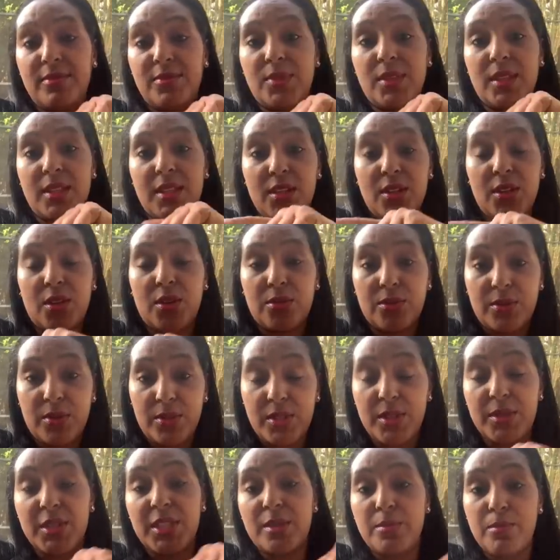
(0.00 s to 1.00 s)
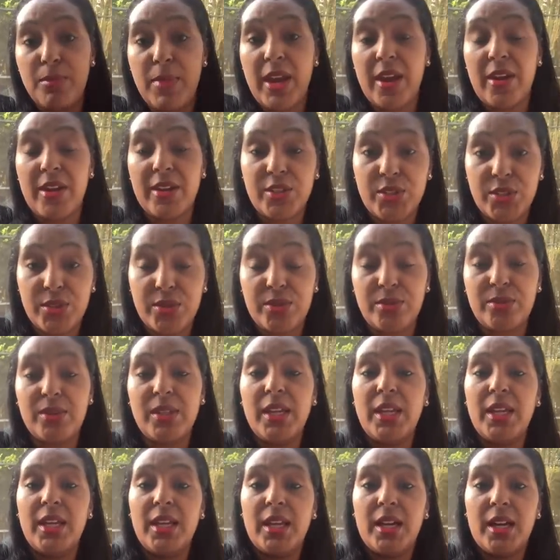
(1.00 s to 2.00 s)
you know, is married to
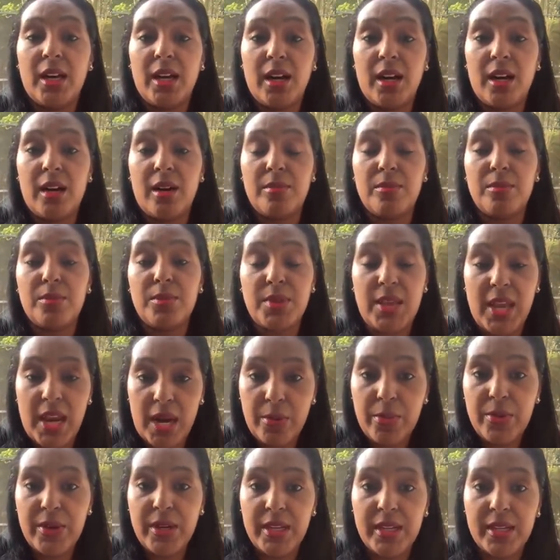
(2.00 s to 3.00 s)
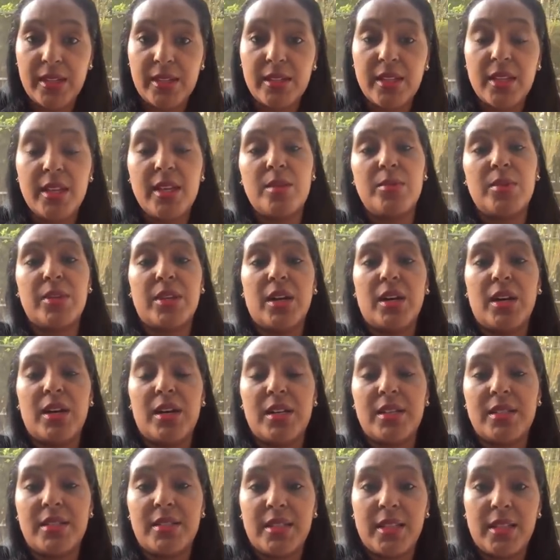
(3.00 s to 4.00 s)
Gabrielle,
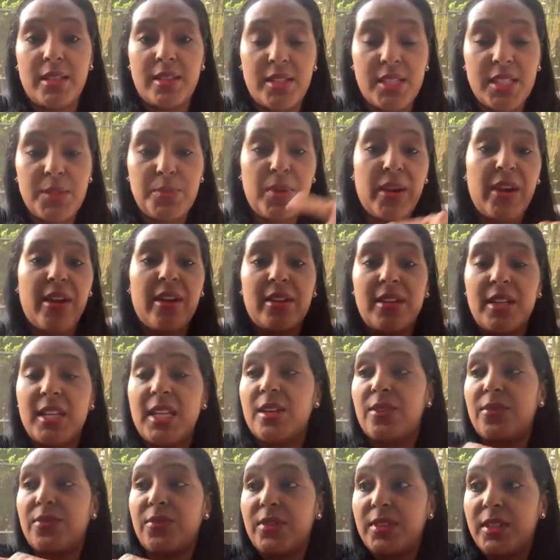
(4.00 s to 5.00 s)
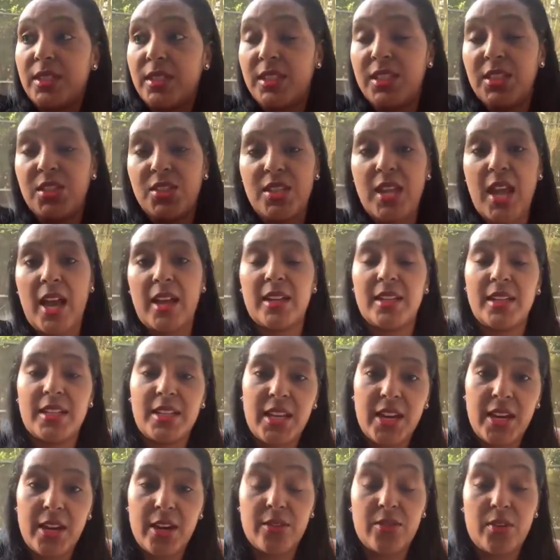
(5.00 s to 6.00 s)
because this parent left this child in the
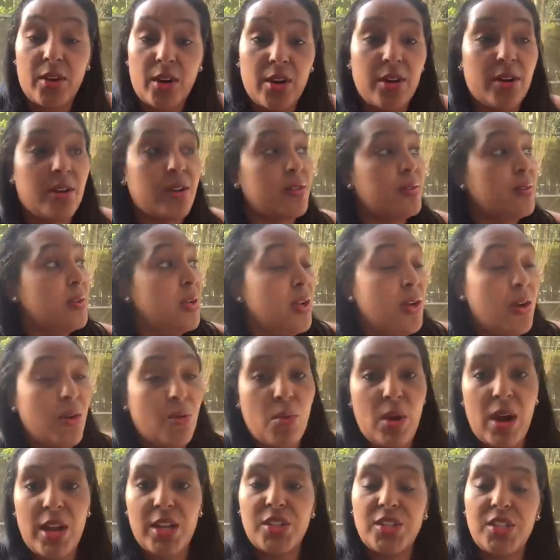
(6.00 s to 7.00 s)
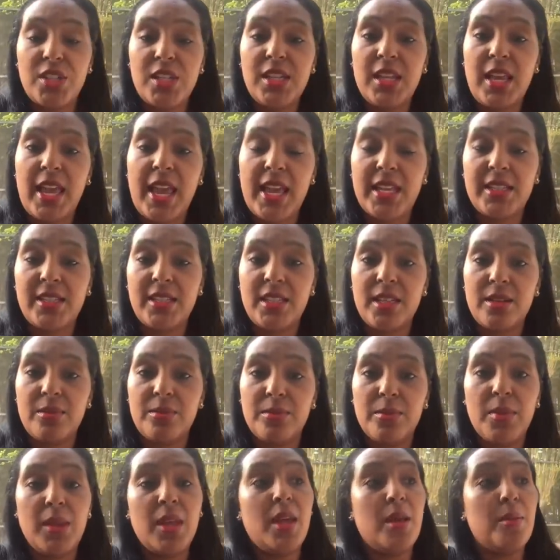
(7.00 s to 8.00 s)
care of her while she has
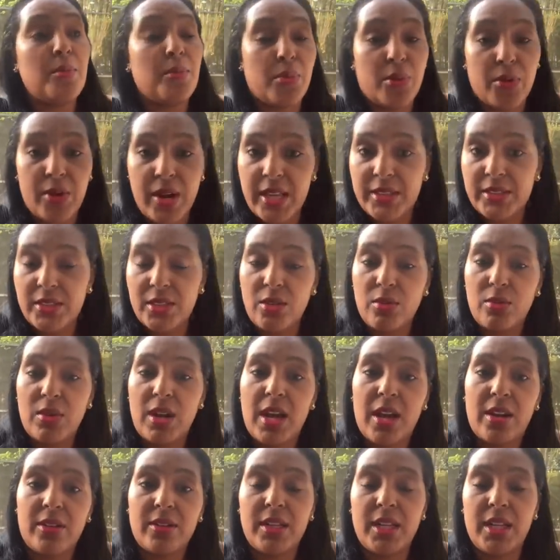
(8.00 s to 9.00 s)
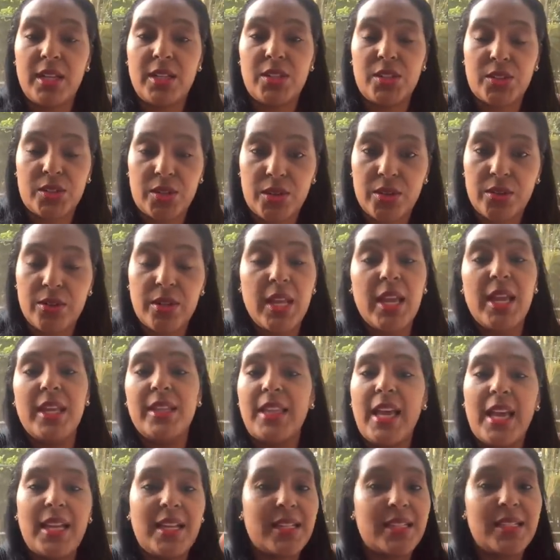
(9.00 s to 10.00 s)
him prancing around in the skirt.
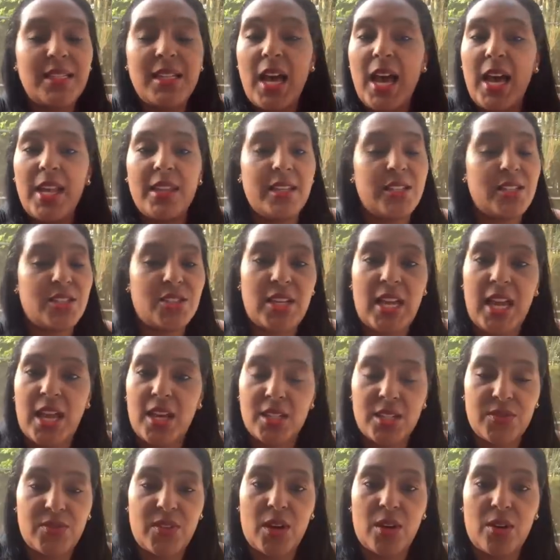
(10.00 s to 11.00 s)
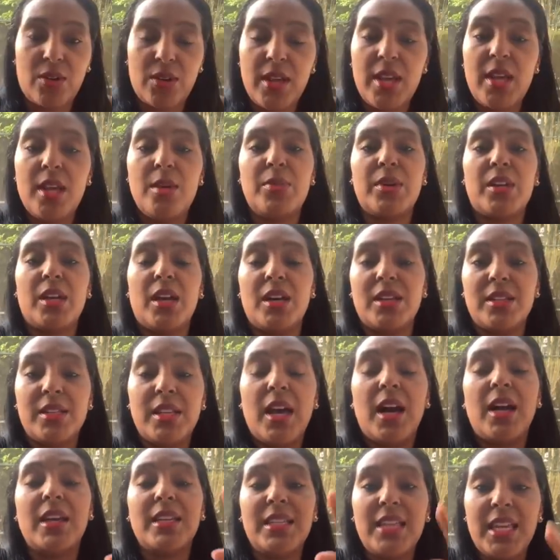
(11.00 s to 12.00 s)
That is not this child's fault, because
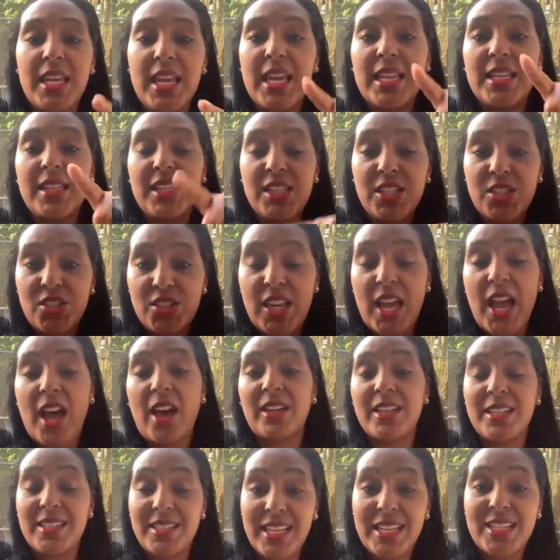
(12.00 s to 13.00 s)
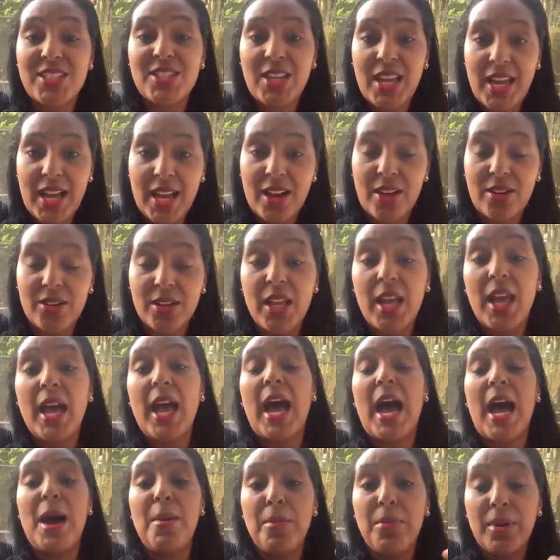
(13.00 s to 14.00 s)
again, this child is a child.
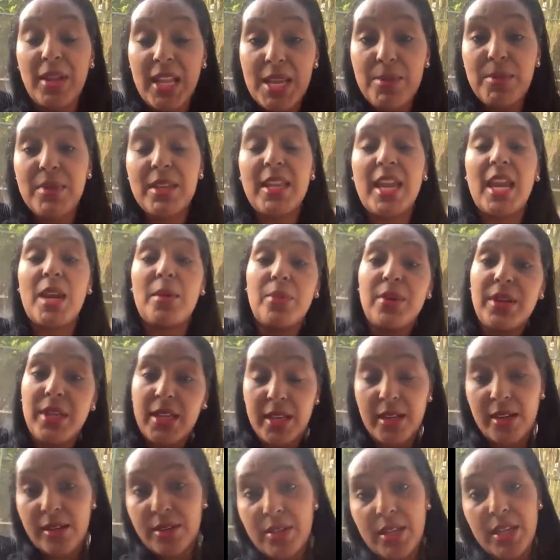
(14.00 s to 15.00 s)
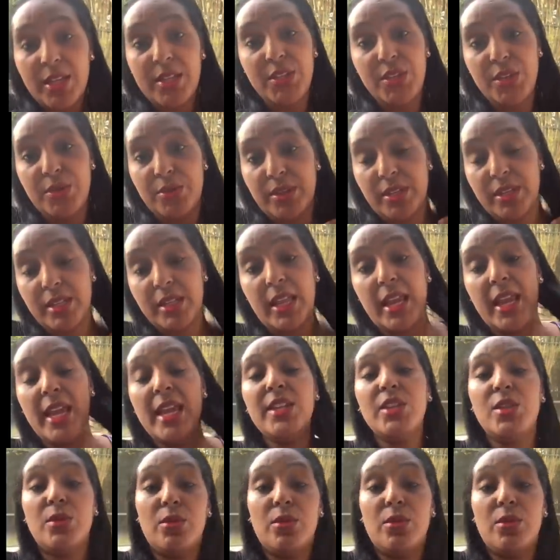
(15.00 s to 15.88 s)
I'm blaming Gabrielle Union and